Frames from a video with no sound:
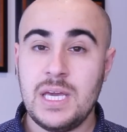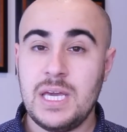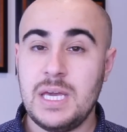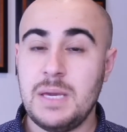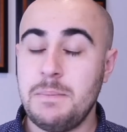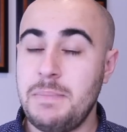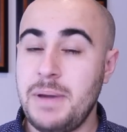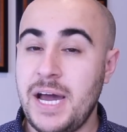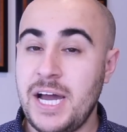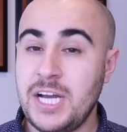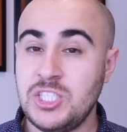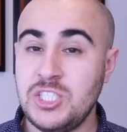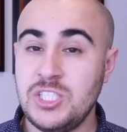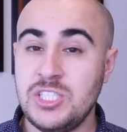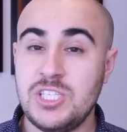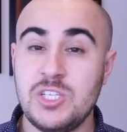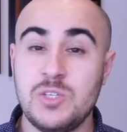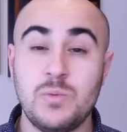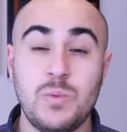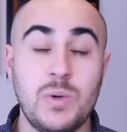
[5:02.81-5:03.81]

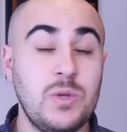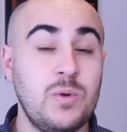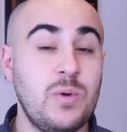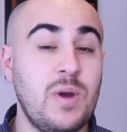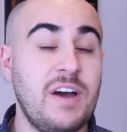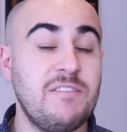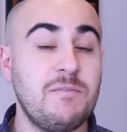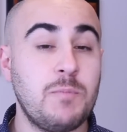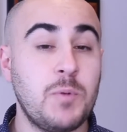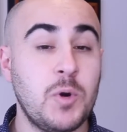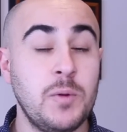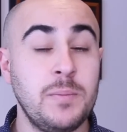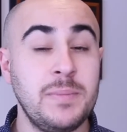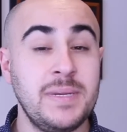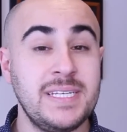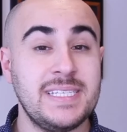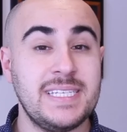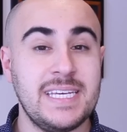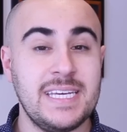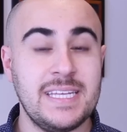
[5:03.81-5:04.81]
Impactions is when you have
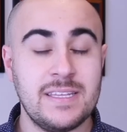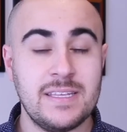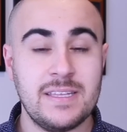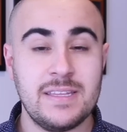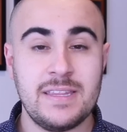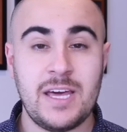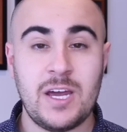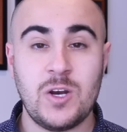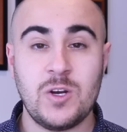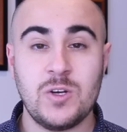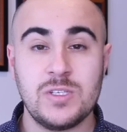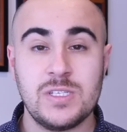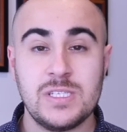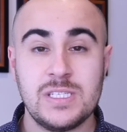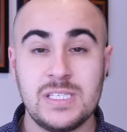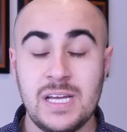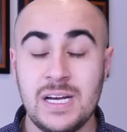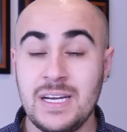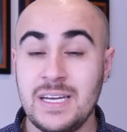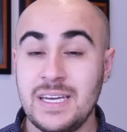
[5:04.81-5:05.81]
permanent teeth that are
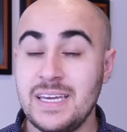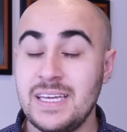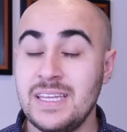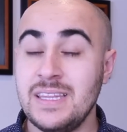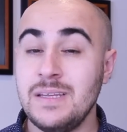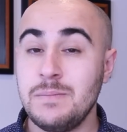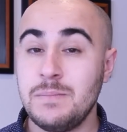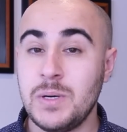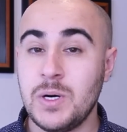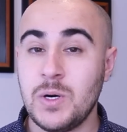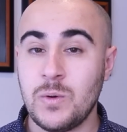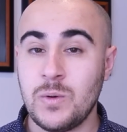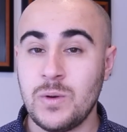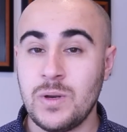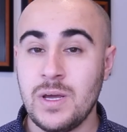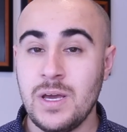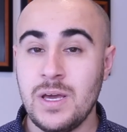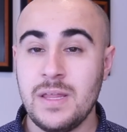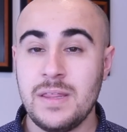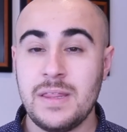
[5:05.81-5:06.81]
stuck in the
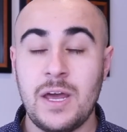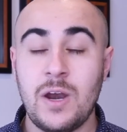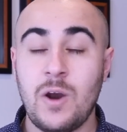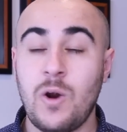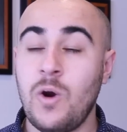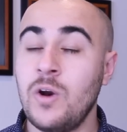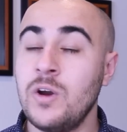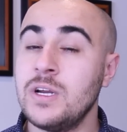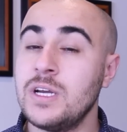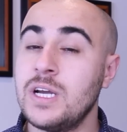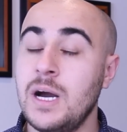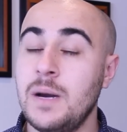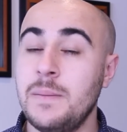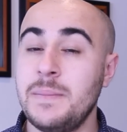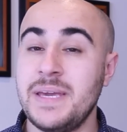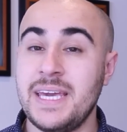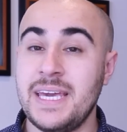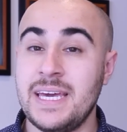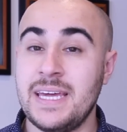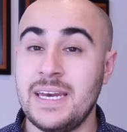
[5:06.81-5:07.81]
bone that aren't
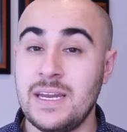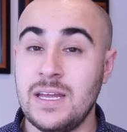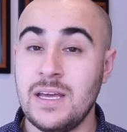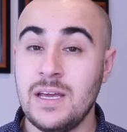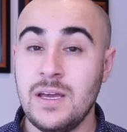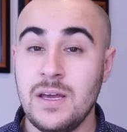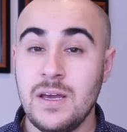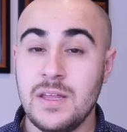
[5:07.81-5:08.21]
coming in.